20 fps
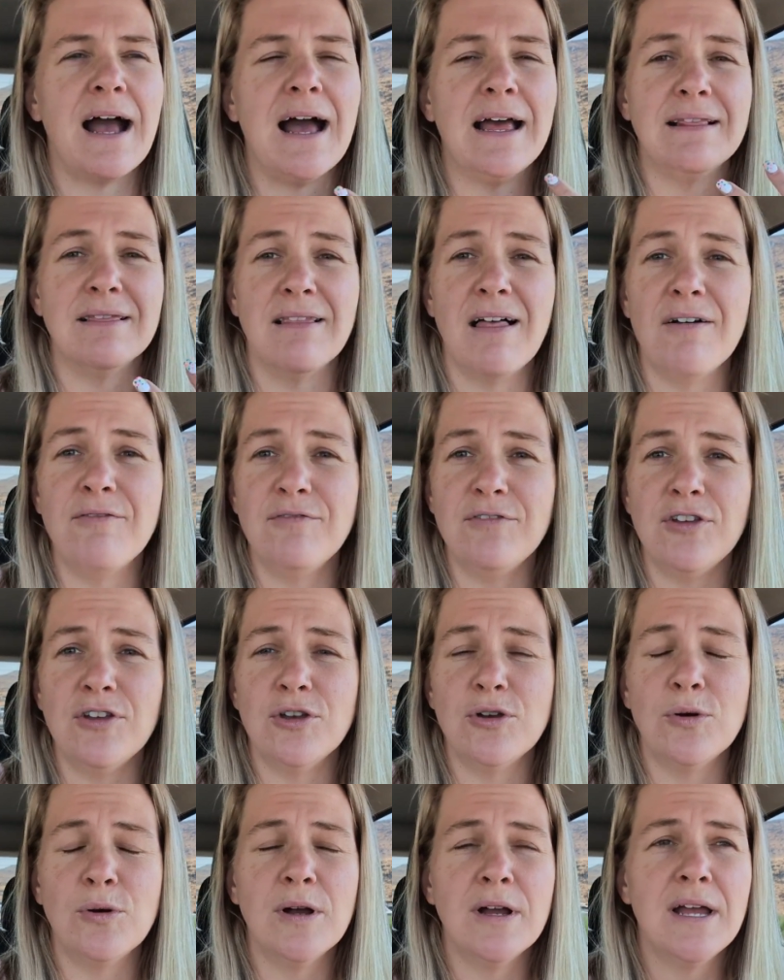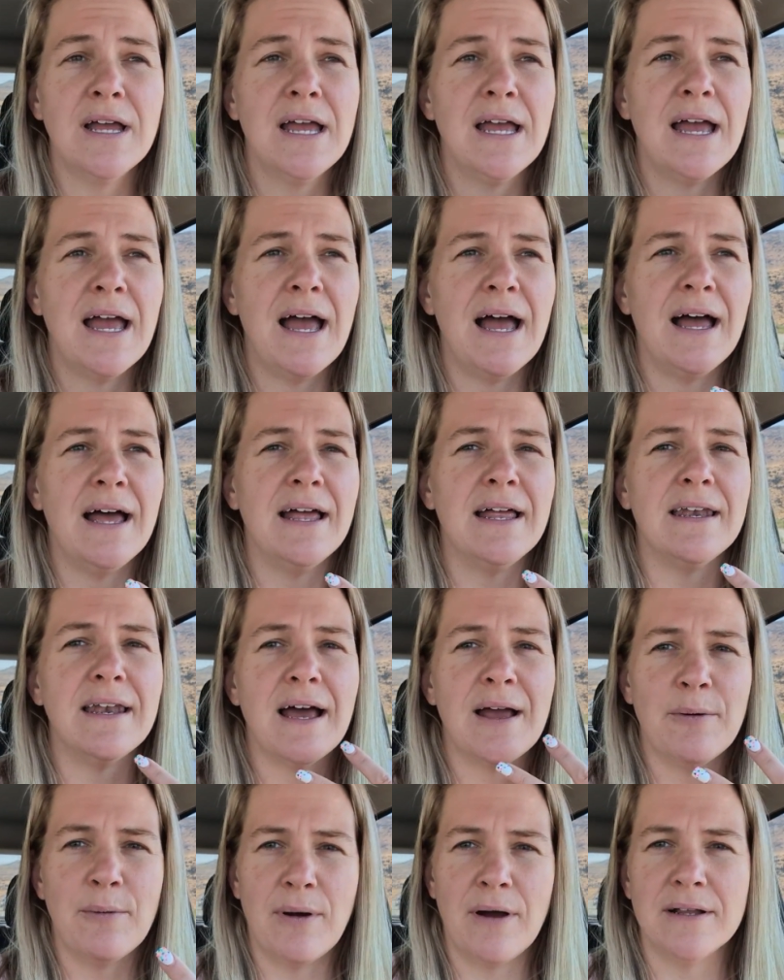I love you and
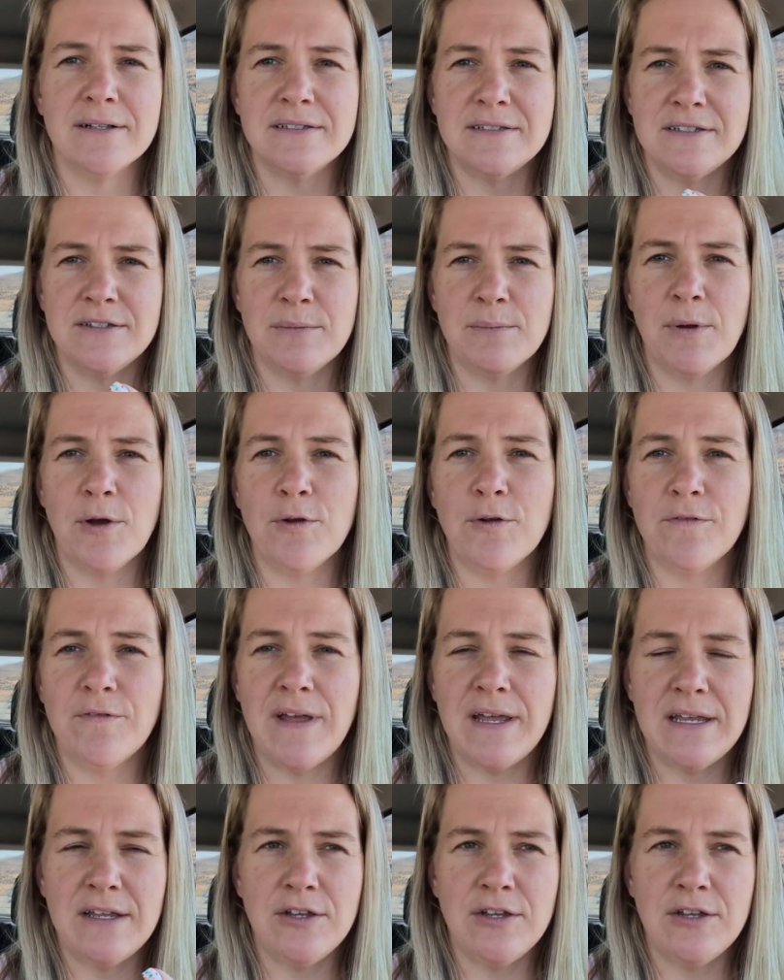I want to motivate